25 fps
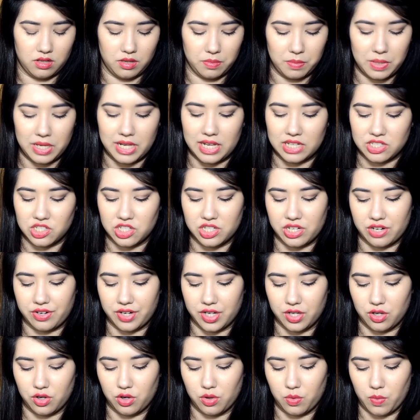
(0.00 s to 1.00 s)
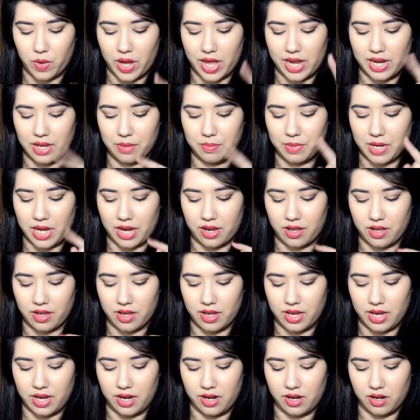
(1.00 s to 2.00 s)
Be Legendary Longwear Lip
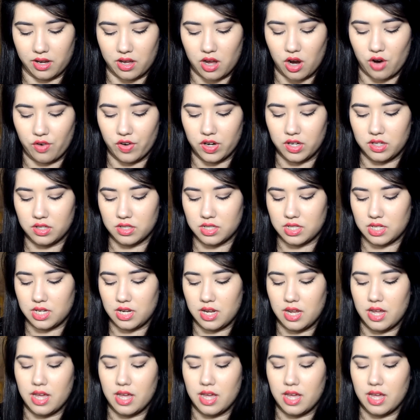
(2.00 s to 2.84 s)
Lacquer in Currant,